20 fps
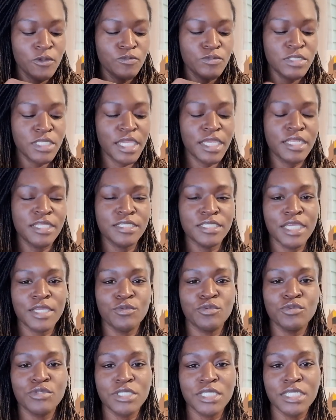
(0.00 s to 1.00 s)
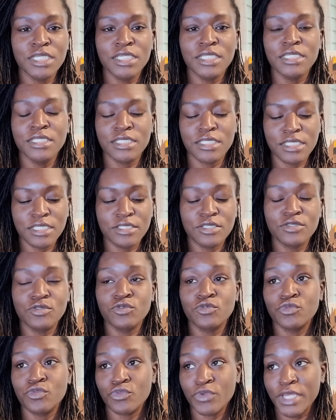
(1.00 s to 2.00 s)
day-to-day routines is
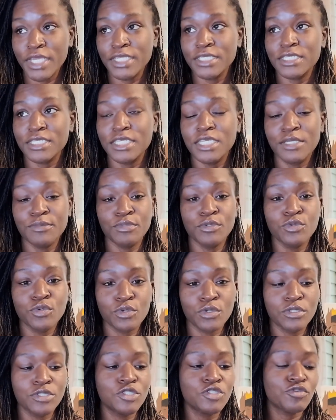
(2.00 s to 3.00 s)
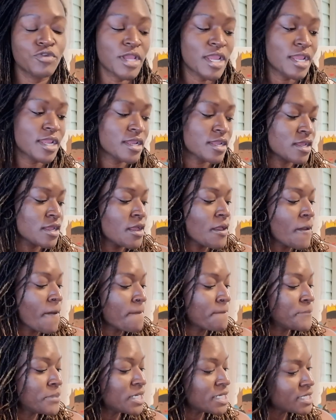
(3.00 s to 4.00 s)
great to keep you on track.
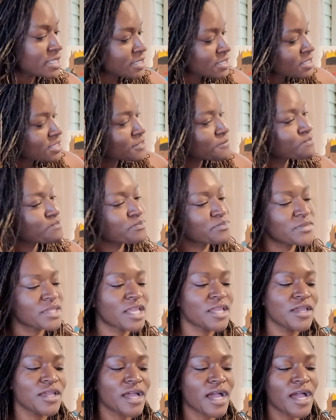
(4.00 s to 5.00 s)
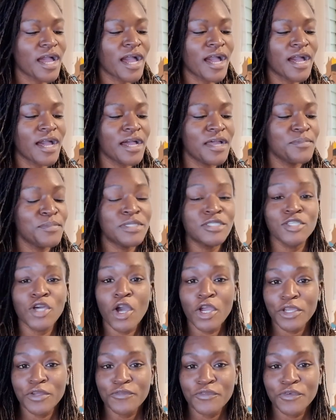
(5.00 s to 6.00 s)
But I've been
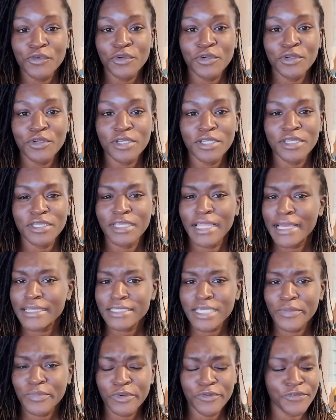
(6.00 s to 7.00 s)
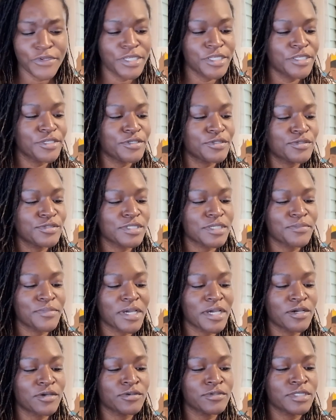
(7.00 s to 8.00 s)
talking for the last couple of videos
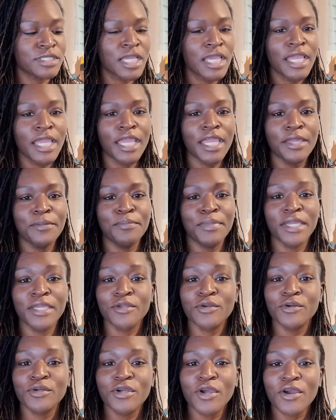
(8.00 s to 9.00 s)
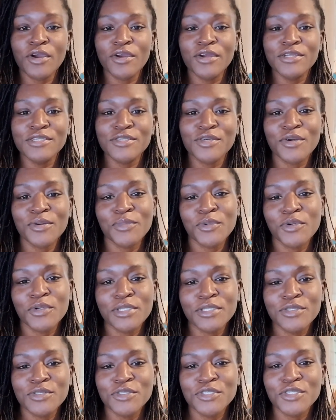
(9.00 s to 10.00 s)
about a bingo card, so I'm
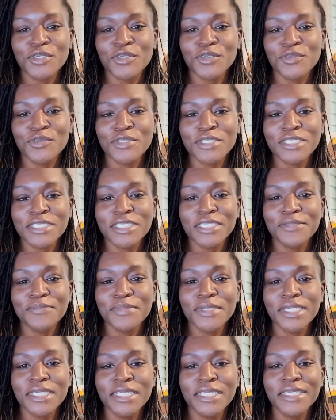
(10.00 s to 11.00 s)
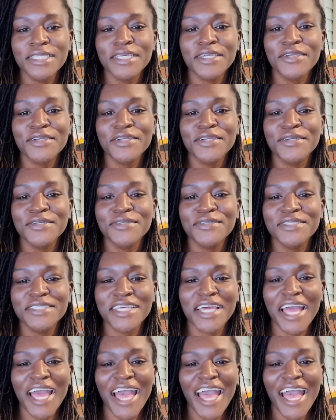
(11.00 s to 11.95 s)
going to show you a sneak peek. There it goes